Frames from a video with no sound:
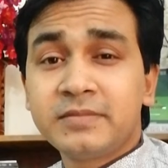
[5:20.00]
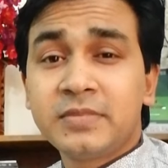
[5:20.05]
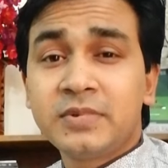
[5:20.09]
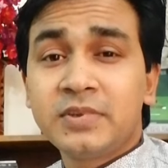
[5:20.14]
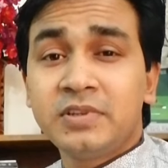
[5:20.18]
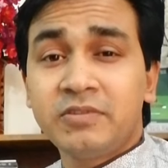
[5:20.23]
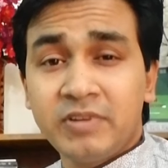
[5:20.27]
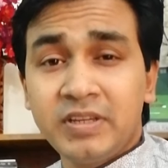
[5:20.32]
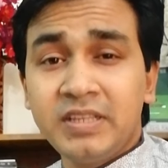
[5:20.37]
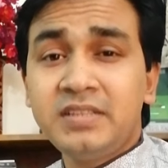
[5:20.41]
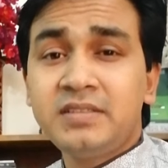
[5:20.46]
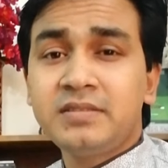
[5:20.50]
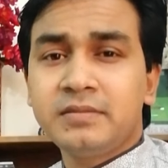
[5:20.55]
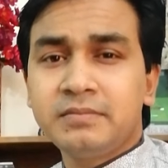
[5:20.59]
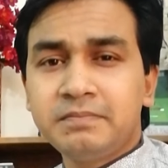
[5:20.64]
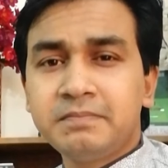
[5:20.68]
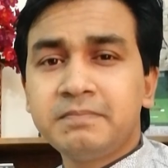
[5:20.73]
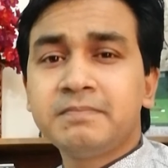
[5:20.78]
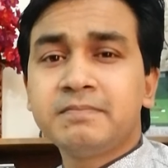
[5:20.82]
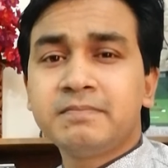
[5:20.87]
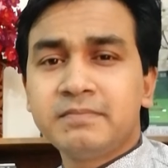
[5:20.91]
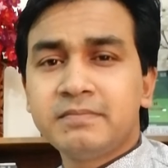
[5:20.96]
Right?
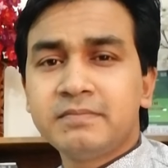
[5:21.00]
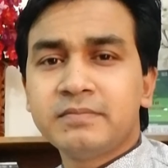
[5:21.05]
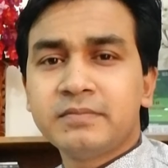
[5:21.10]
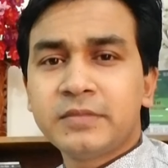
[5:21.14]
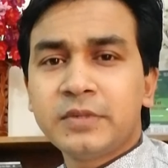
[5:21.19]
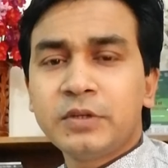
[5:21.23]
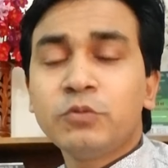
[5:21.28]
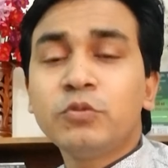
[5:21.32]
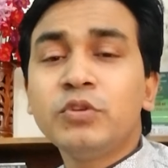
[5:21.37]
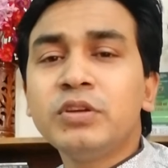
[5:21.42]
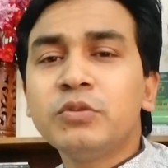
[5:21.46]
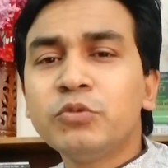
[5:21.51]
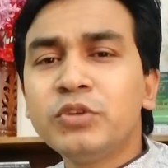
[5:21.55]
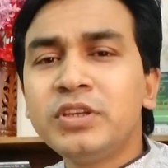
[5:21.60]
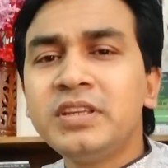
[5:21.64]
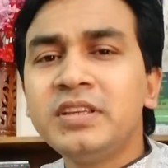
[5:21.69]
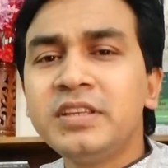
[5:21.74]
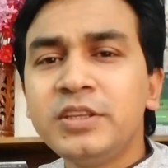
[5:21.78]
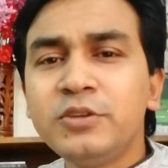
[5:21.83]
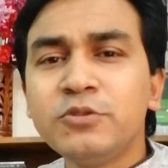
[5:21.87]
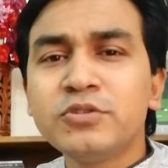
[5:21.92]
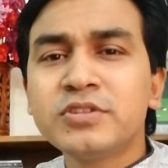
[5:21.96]
We
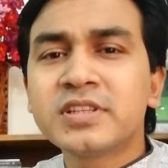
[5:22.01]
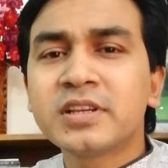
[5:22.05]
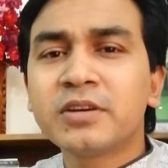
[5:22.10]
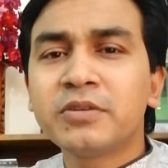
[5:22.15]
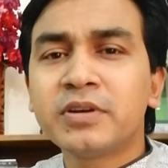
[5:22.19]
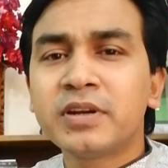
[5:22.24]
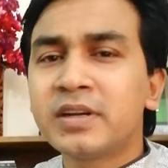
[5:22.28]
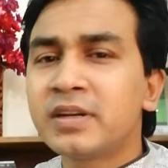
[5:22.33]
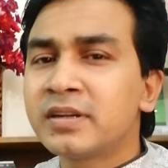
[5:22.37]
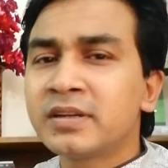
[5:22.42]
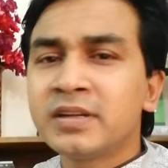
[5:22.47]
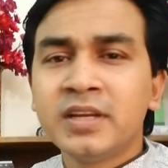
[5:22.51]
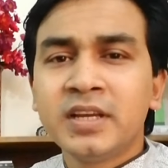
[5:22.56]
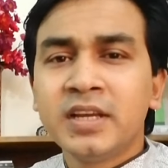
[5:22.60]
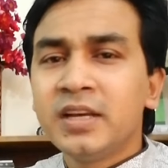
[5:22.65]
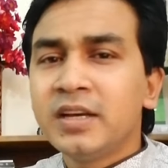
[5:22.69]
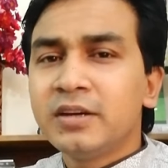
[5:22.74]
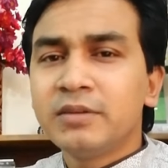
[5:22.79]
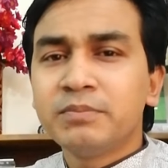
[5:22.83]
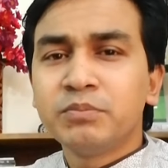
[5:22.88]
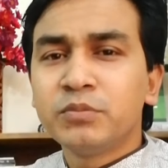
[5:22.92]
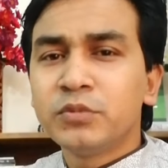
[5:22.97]
use our
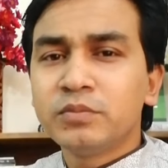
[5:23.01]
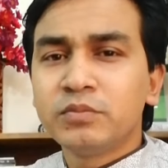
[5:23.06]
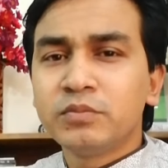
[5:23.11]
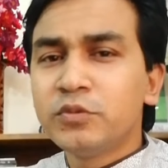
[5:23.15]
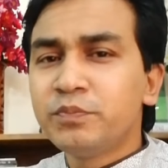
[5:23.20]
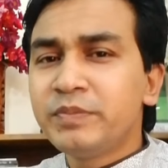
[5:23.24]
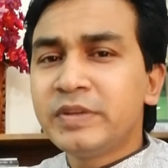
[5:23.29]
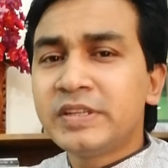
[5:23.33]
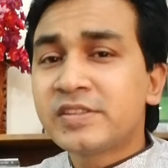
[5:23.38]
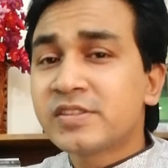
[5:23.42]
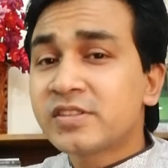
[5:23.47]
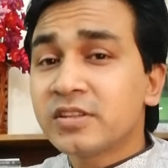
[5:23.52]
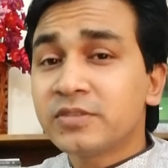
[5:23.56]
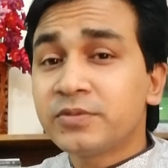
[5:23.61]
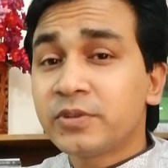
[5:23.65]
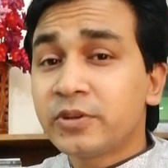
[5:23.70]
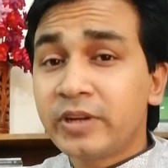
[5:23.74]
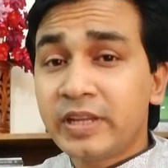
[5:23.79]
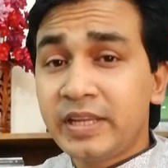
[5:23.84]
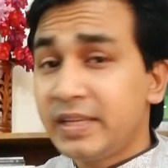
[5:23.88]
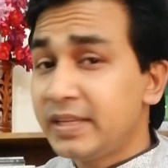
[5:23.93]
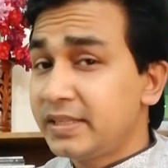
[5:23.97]
movements of
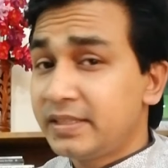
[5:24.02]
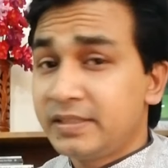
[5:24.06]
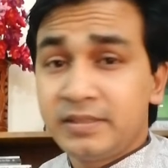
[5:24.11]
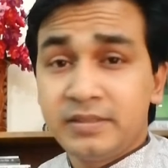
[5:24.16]
our head.